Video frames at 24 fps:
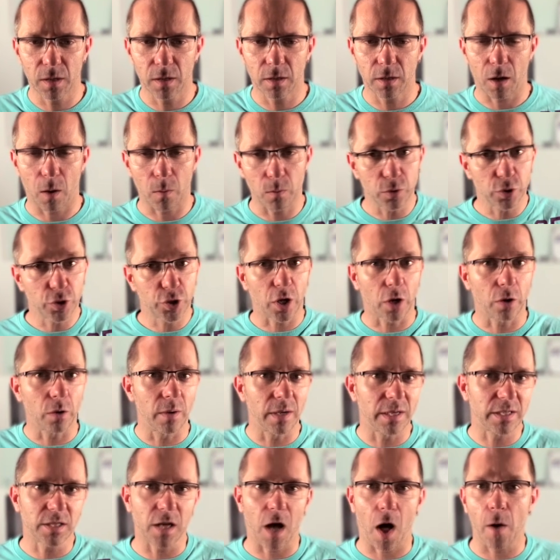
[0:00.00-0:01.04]
I will show you
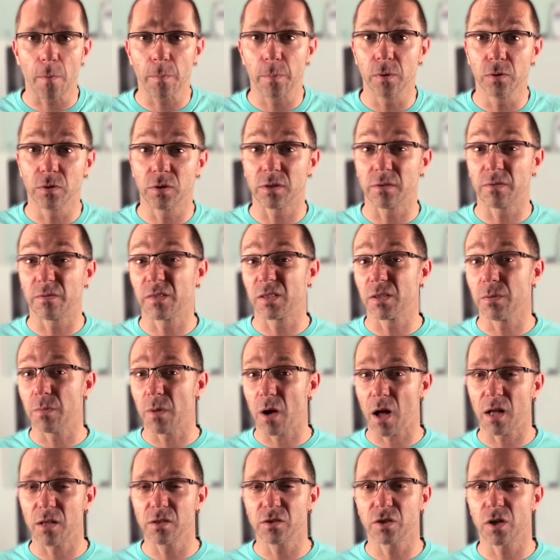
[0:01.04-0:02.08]
examples of
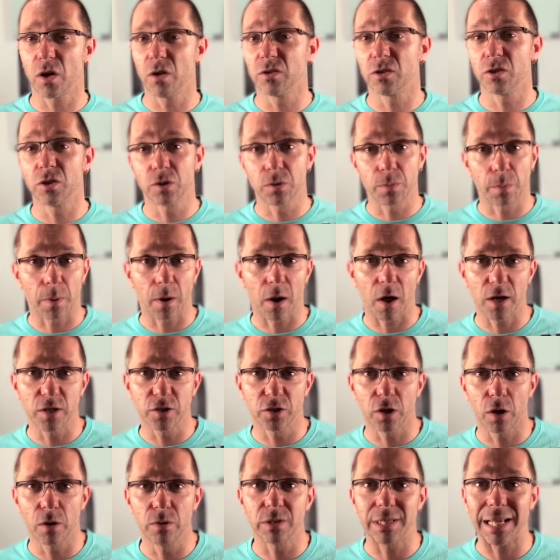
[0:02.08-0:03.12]
demand zones and supply
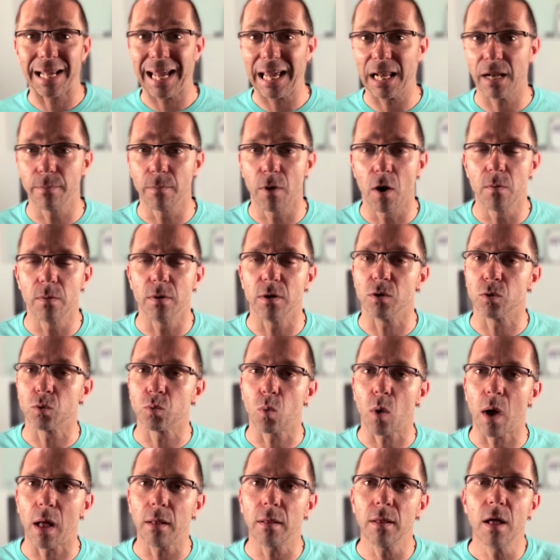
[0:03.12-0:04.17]
zones in a moment as
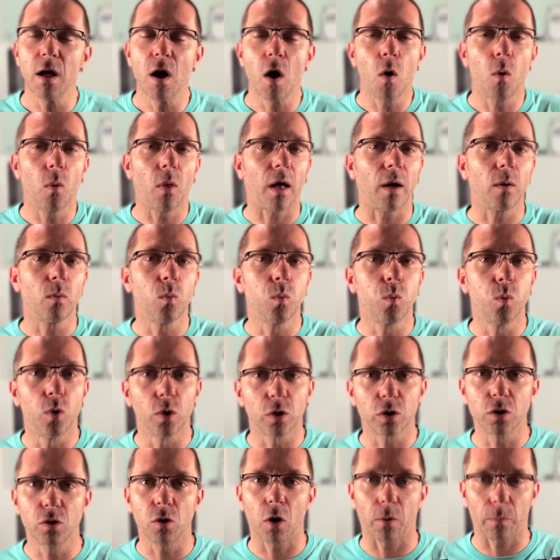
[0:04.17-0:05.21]
well, that I
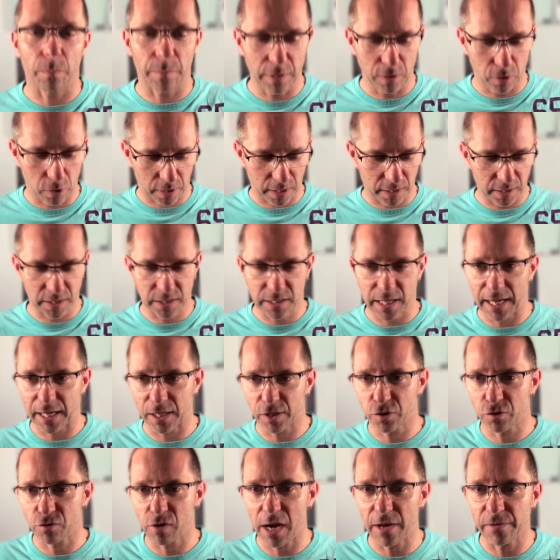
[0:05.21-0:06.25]
would not be looking to take a
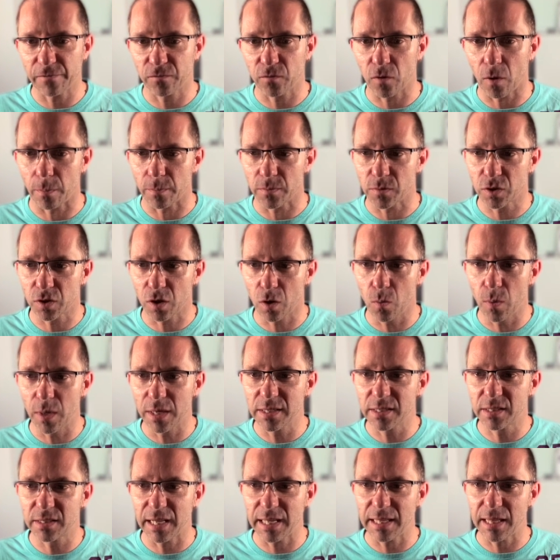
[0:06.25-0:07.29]
trade from. So we can
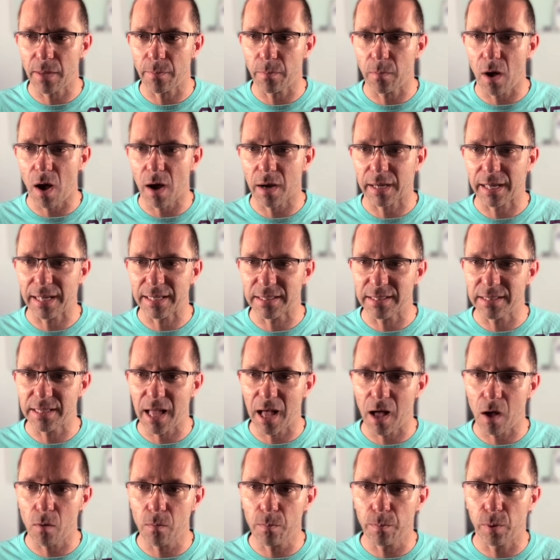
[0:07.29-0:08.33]
see that market is
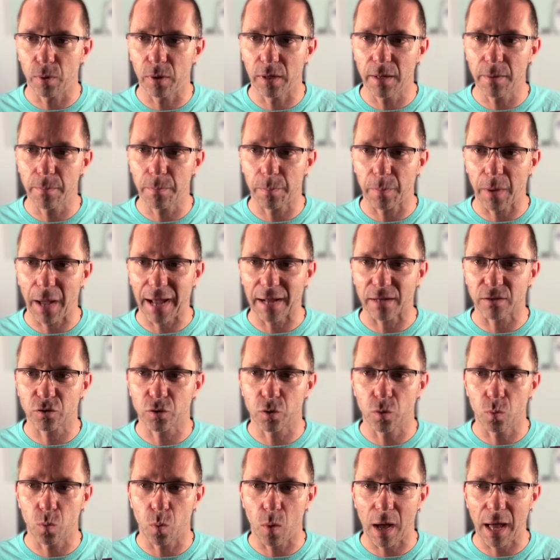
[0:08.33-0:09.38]
now pulling back
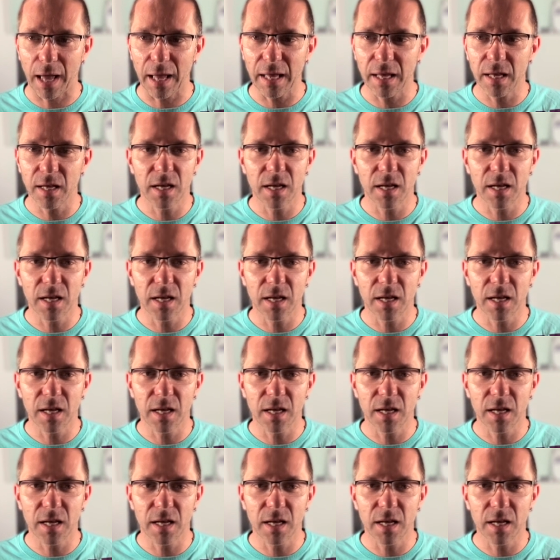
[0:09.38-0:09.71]
to where?